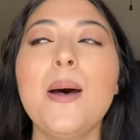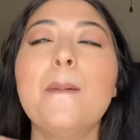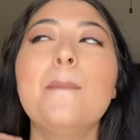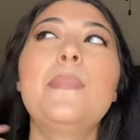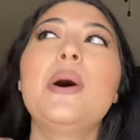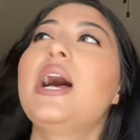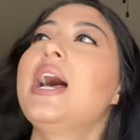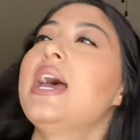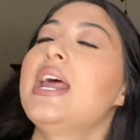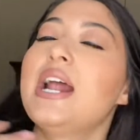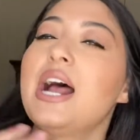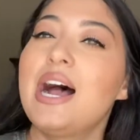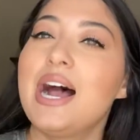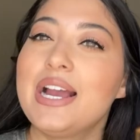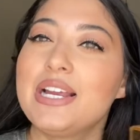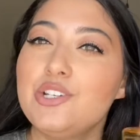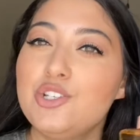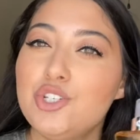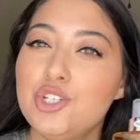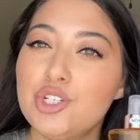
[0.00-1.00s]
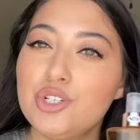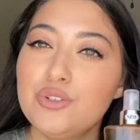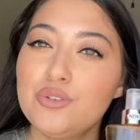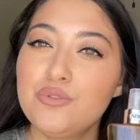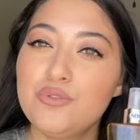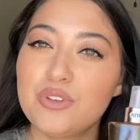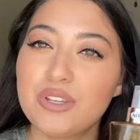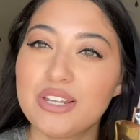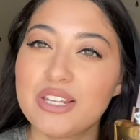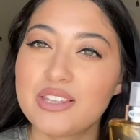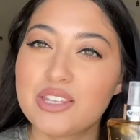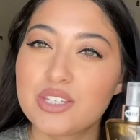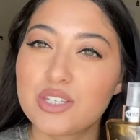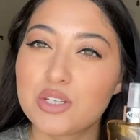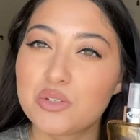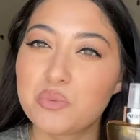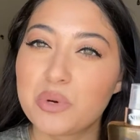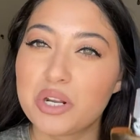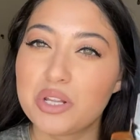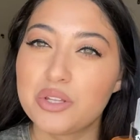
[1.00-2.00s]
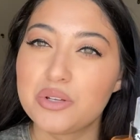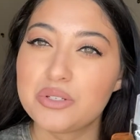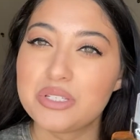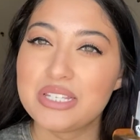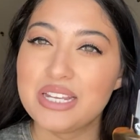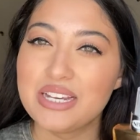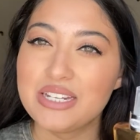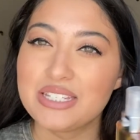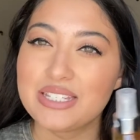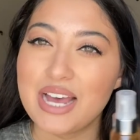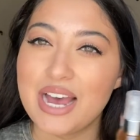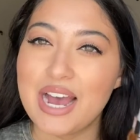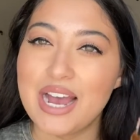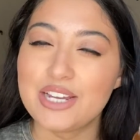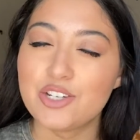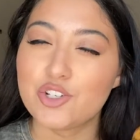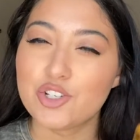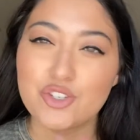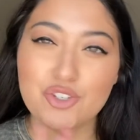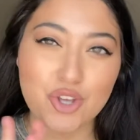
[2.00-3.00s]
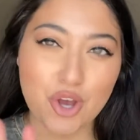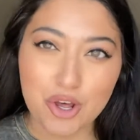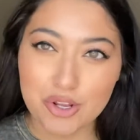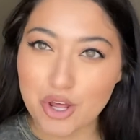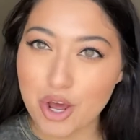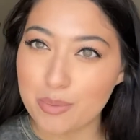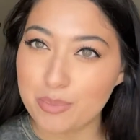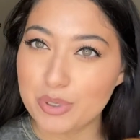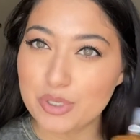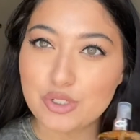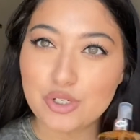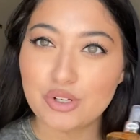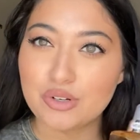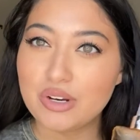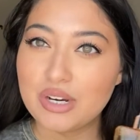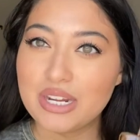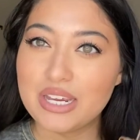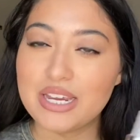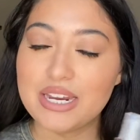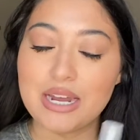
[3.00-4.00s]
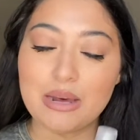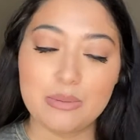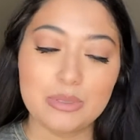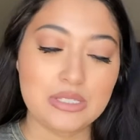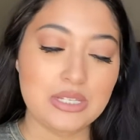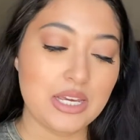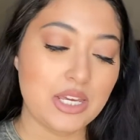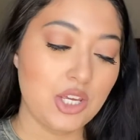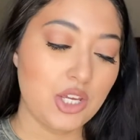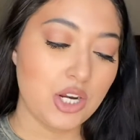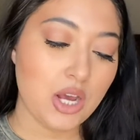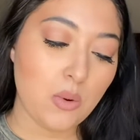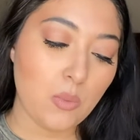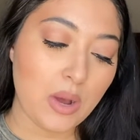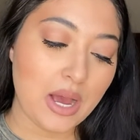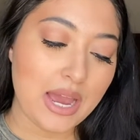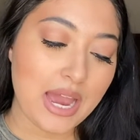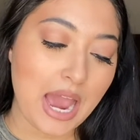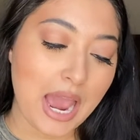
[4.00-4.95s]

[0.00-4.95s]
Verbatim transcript: But I do feel like this is one of those things that I just saw the opportunity and I was like, you know what?